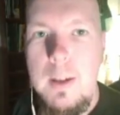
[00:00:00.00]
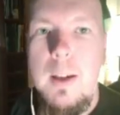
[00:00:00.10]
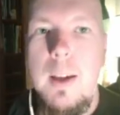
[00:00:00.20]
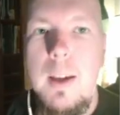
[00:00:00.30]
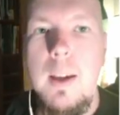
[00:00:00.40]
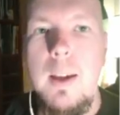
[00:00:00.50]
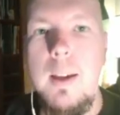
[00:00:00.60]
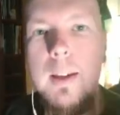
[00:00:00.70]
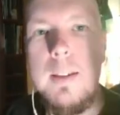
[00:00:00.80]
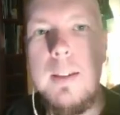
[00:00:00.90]
And
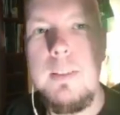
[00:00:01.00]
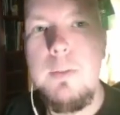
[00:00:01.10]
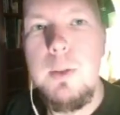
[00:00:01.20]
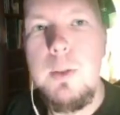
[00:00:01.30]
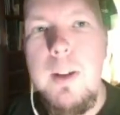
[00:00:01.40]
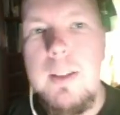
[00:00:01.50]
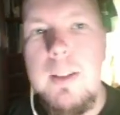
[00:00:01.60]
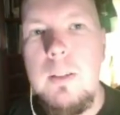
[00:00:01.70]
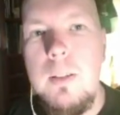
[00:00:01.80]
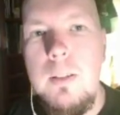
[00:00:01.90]
the triangle,
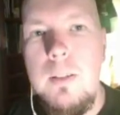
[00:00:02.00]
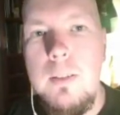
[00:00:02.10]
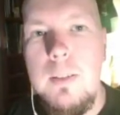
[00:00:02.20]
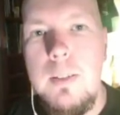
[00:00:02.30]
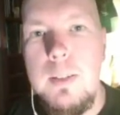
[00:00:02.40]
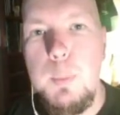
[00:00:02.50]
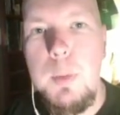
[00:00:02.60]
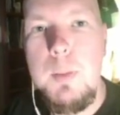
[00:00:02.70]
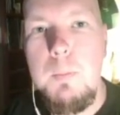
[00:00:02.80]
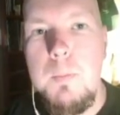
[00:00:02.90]
it's pretty
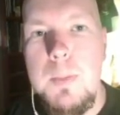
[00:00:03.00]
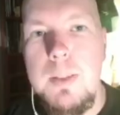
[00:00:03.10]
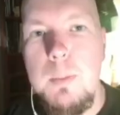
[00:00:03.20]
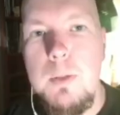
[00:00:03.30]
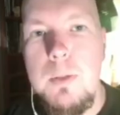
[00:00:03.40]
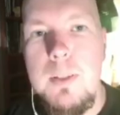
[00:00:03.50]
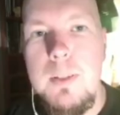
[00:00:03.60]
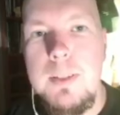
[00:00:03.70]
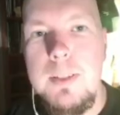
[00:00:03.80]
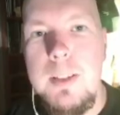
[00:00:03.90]
similar,
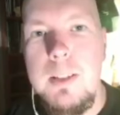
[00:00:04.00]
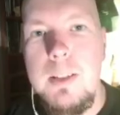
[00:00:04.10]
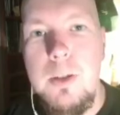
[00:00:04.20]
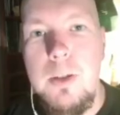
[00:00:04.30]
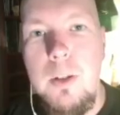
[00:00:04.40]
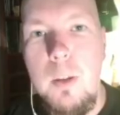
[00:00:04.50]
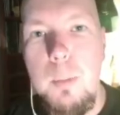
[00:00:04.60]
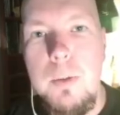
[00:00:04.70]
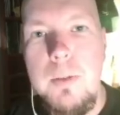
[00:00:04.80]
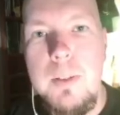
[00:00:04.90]
slightly sharper than
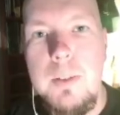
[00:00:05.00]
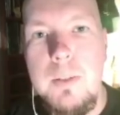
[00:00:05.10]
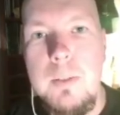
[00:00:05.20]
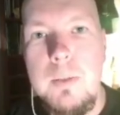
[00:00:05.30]
the